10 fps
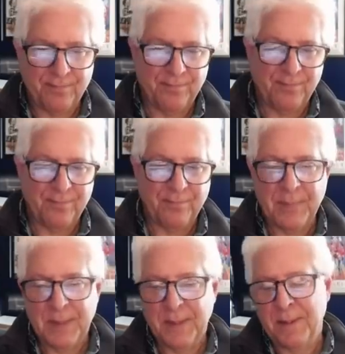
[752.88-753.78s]

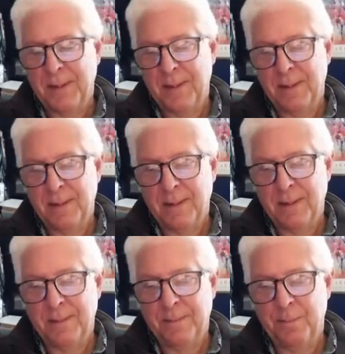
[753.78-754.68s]

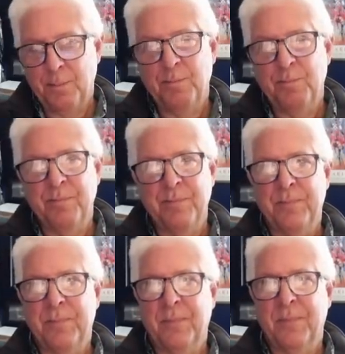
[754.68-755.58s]

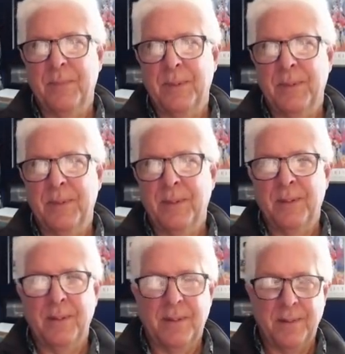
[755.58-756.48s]

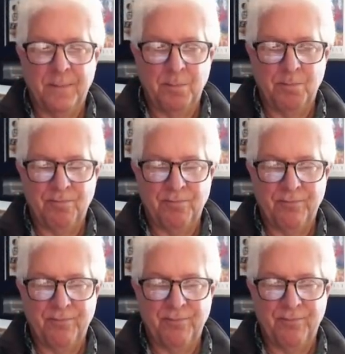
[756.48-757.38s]

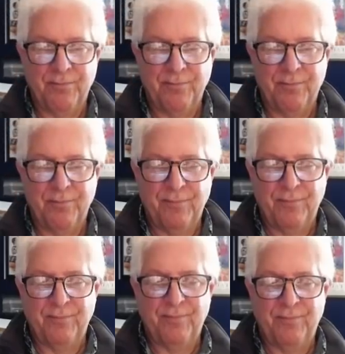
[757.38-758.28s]

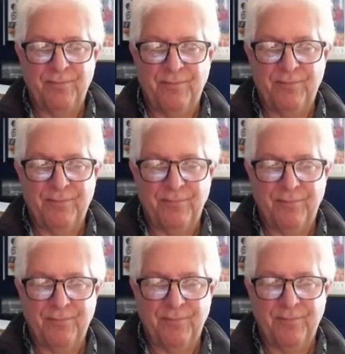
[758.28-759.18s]

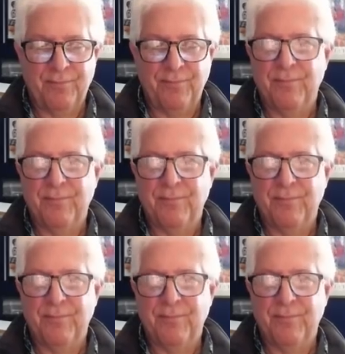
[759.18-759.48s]
This person isn't speaking.